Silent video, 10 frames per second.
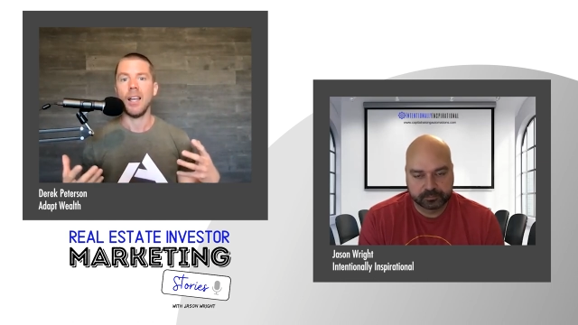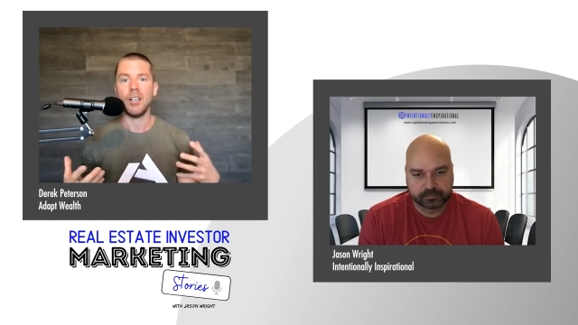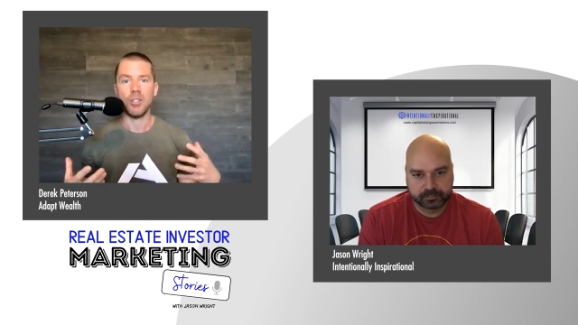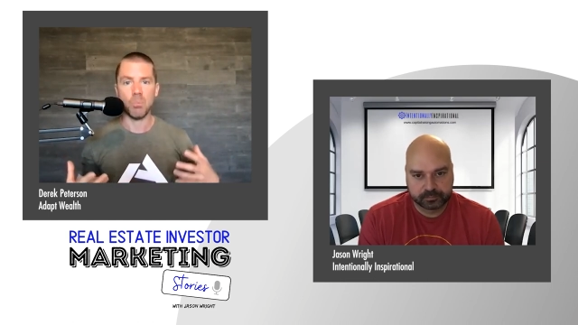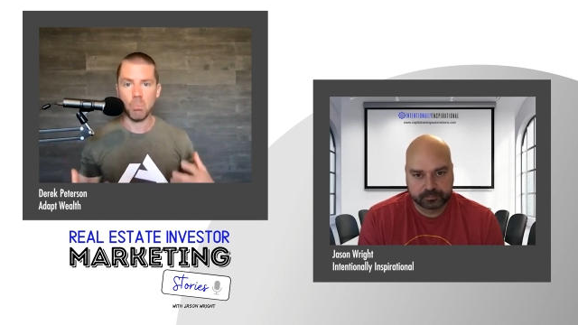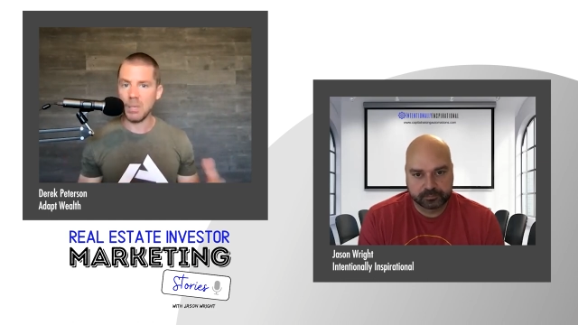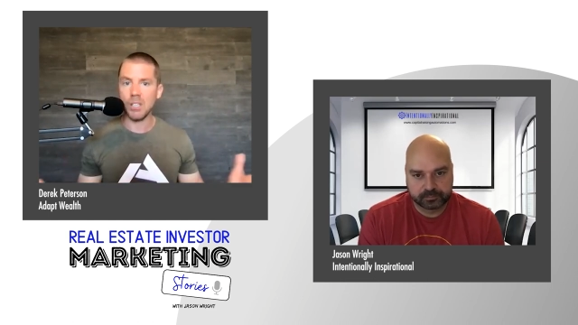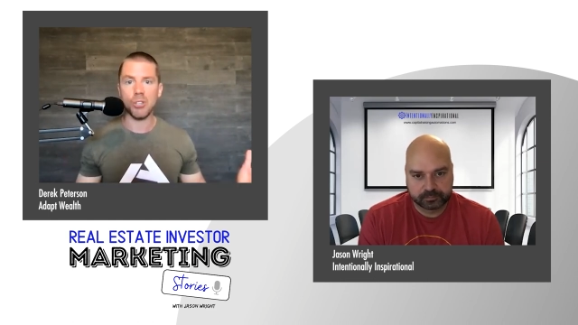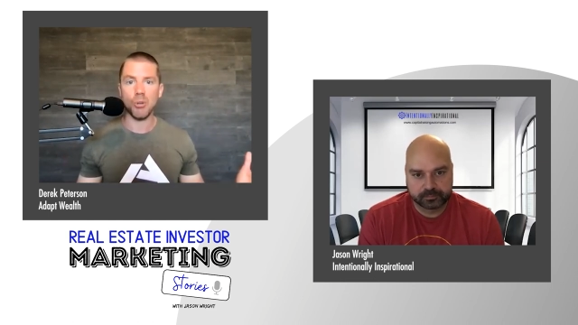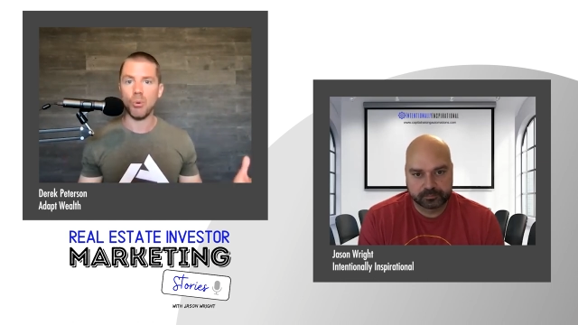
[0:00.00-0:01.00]
Speaker 1: And just be
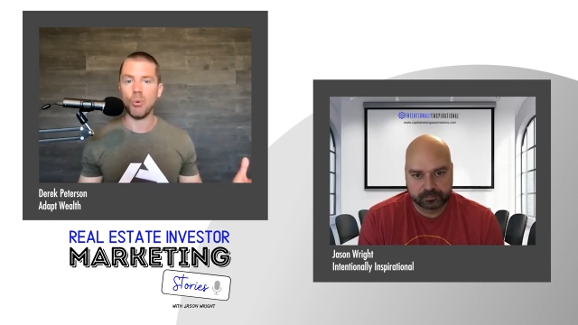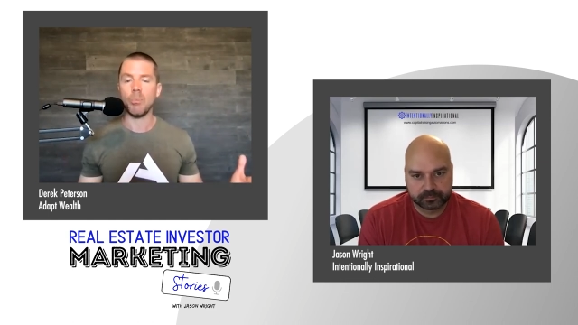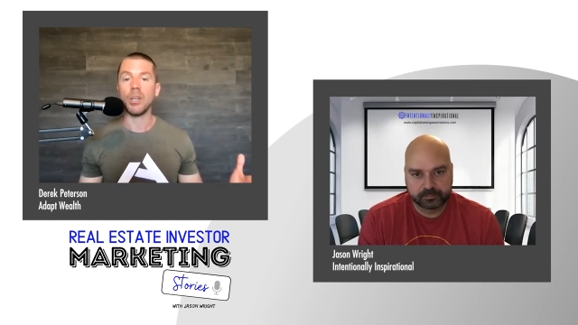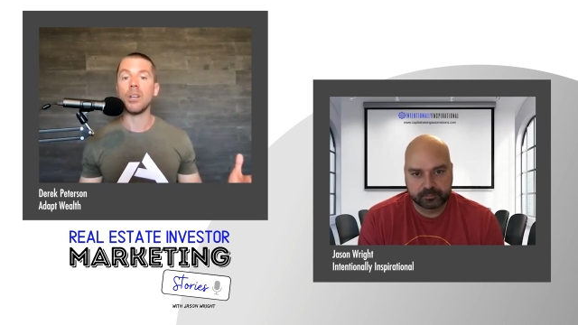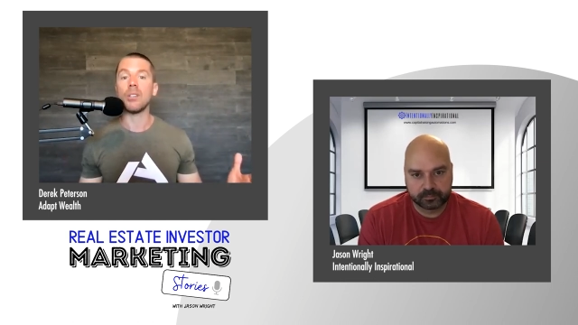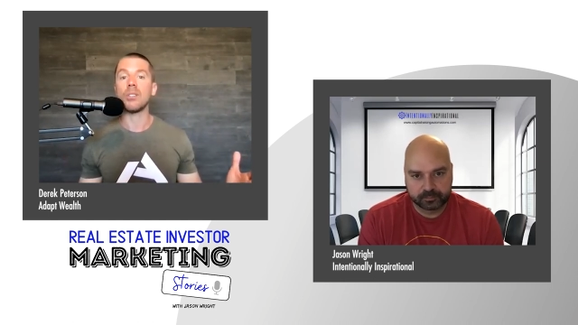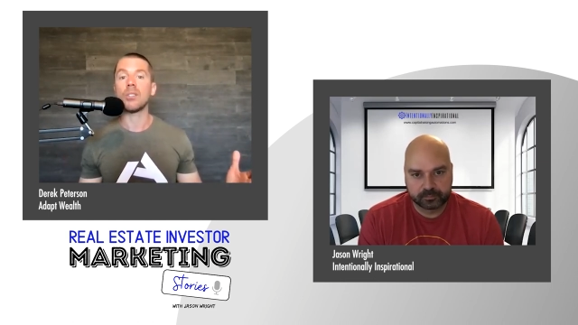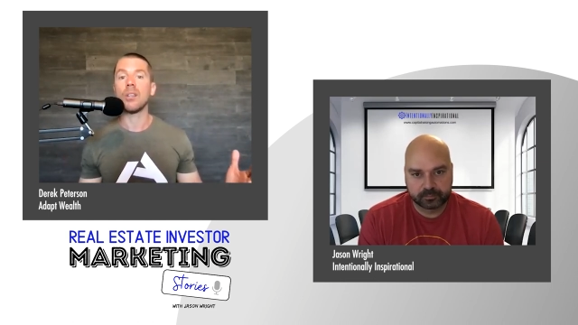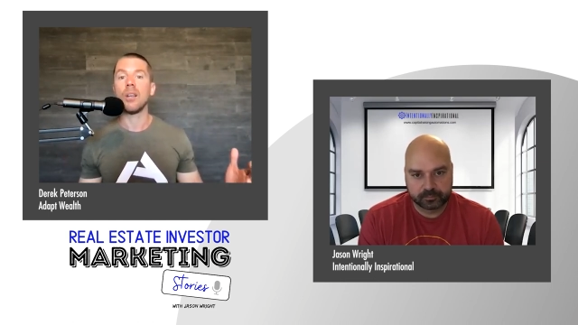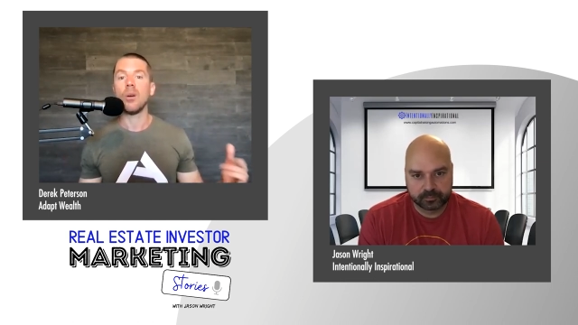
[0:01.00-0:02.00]
you, because